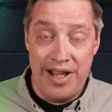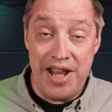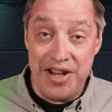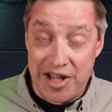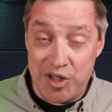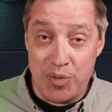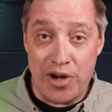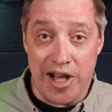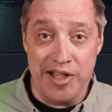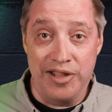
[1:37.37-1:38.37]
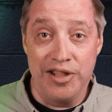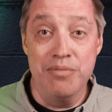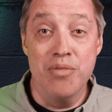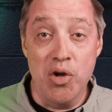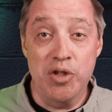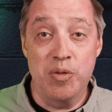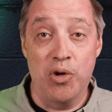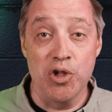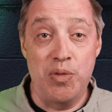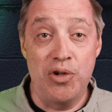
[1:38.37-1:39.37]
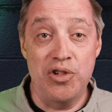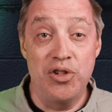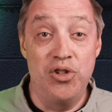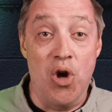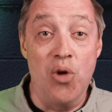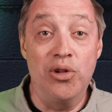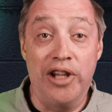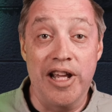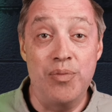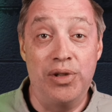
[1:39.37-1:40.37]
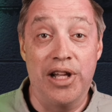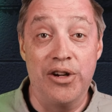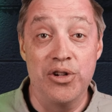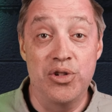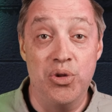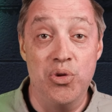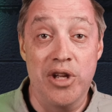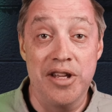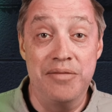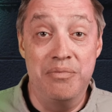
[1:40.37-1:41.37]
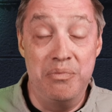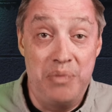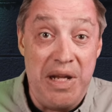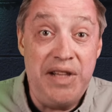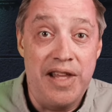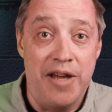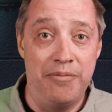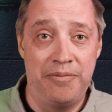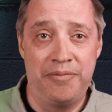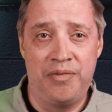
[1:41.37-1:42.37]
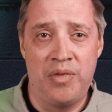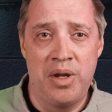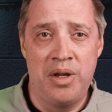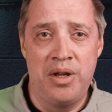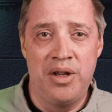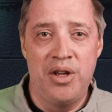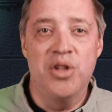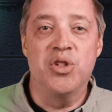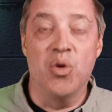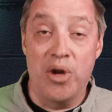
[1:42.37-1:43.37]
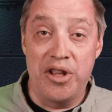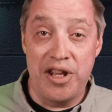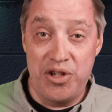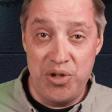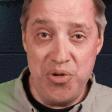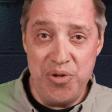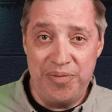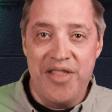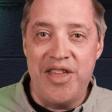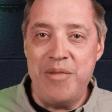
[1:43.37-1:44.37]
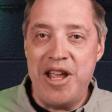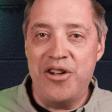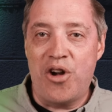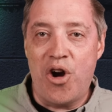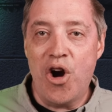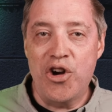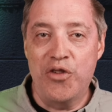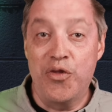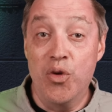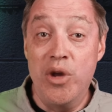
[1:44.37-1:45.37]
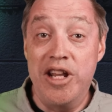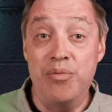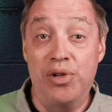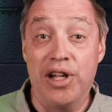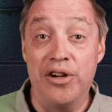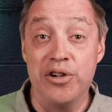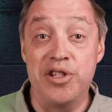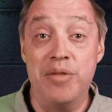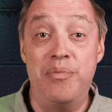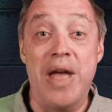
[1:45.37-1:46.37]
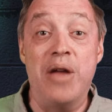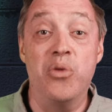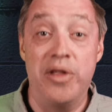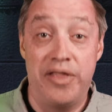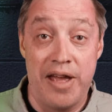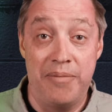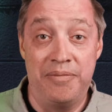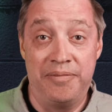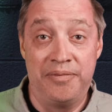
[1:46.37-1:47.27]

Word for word: And not surprisingly, most sportsbooks don't like players who can beat them. So, what do they do? They make it harder for winning players to bet with them.